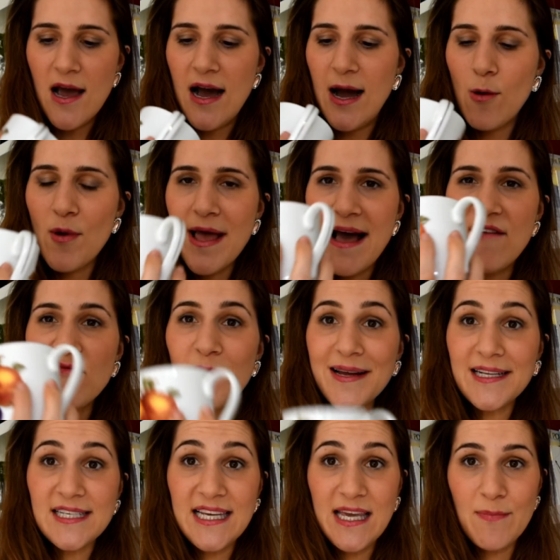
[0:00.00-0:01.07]
I will have my
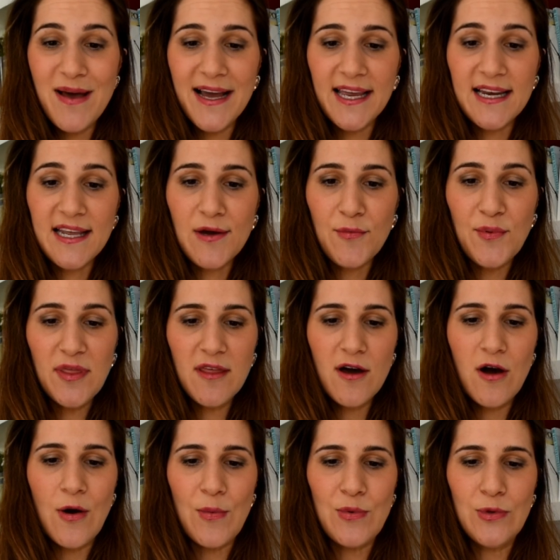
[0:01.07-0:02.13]
tea back in here with the
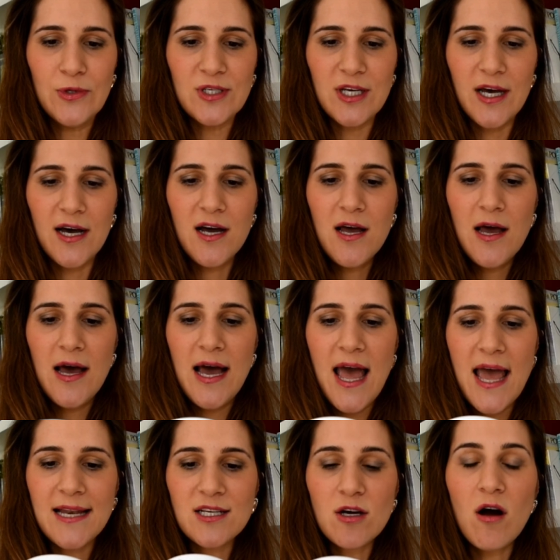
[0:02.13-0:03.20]
hot water,
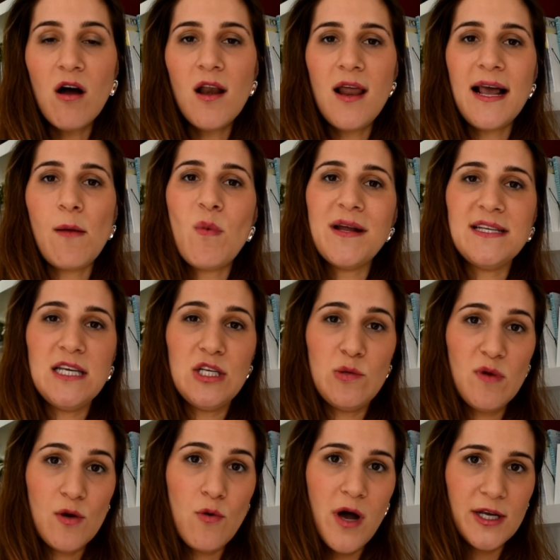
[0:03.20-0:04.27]
and I like my tea to
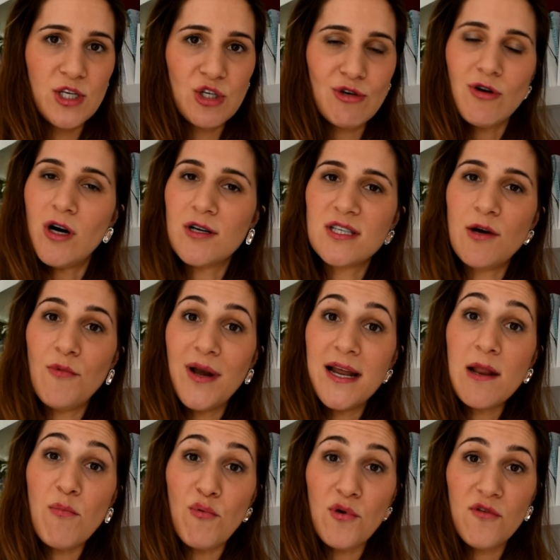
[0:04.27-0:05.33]
be quite strong, so I will let
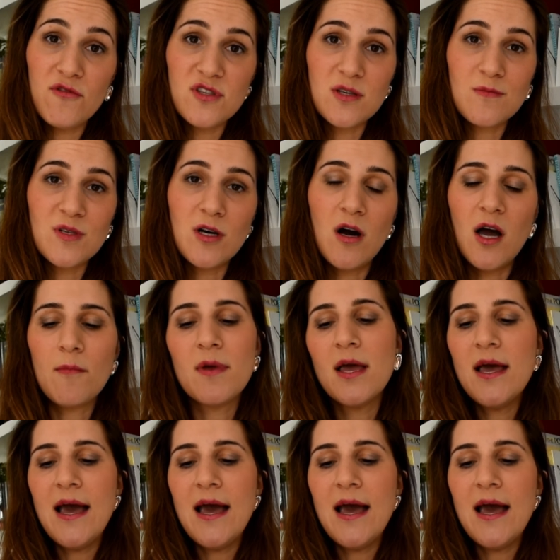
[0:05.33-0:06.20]
it brew for some time,